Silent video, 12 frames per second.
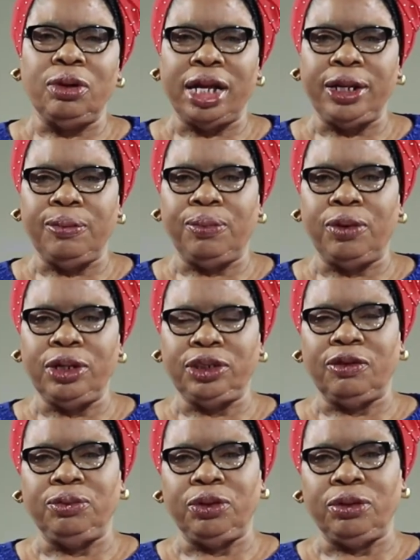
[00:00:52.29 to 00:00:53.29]
at the point
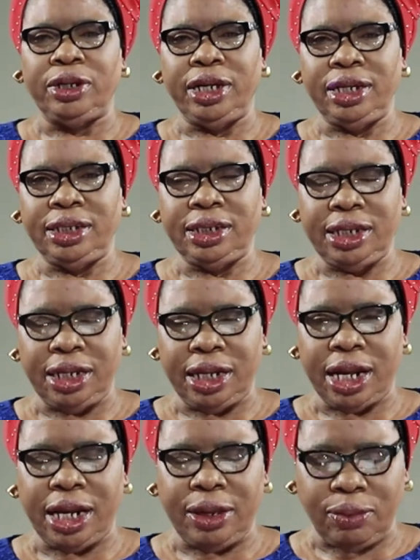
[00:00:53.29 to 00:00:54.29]
of your need in
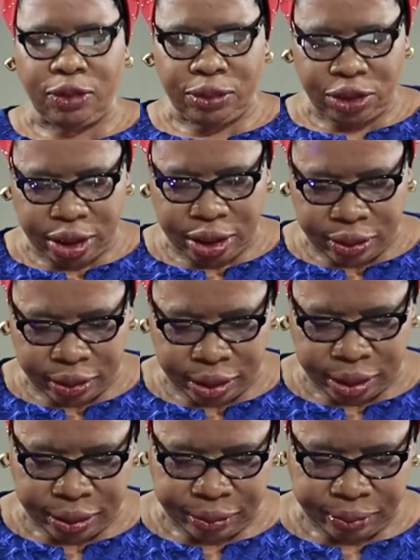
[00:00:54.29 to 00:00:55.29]
the name of
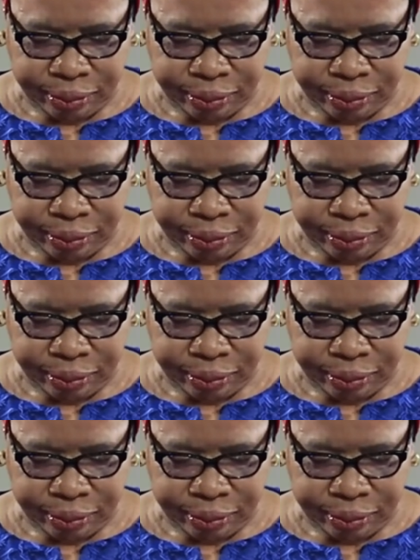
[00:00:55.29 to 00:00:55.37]
Jesus.